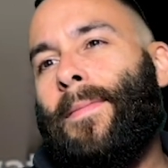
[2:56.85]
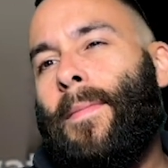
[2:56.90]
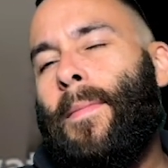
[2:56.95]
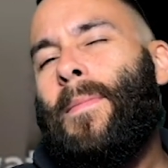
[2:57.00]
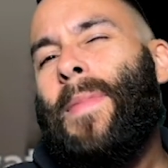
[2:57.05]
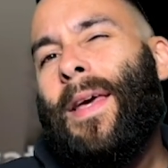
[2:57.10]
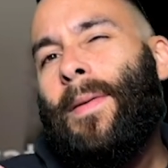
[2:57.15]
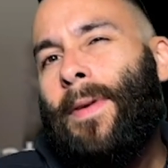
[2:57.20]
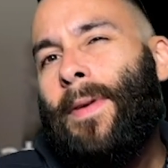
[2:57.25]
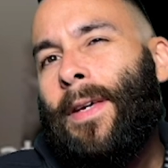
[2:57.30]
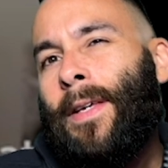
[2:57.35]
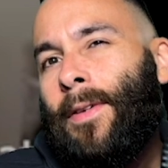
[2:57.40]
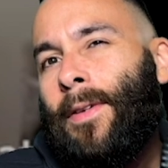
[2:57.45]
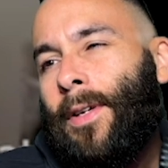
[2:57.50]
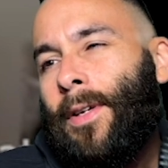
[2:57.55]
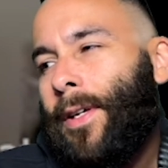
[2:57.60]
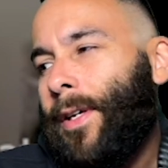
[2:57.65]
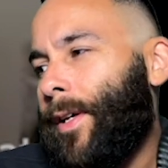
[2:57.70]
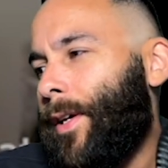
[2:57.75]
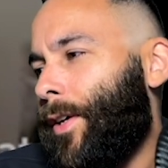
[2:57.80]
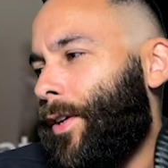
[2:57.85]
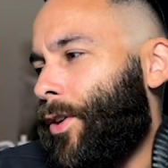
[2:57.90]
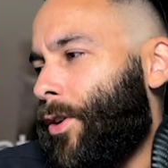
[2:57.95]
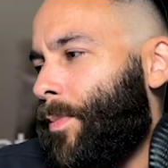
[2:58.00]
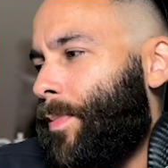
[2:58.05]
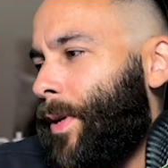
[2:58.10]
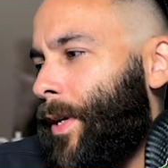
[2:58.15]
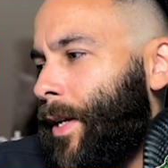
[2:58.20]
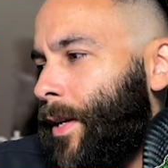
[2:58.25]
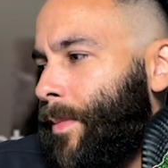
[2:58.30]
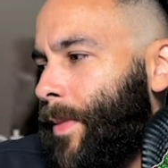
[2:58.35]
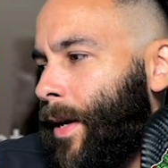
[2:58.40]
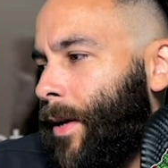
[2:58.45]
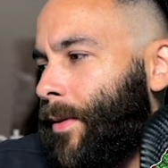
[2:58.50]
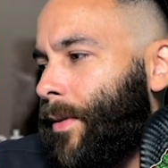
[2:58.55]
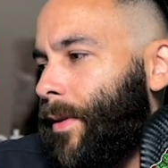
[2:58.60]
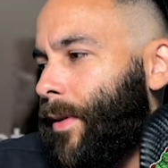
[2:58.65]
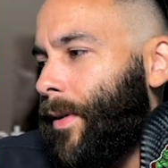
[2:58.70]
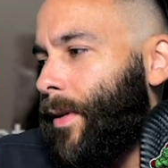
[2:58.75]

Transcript: maybe your opinion about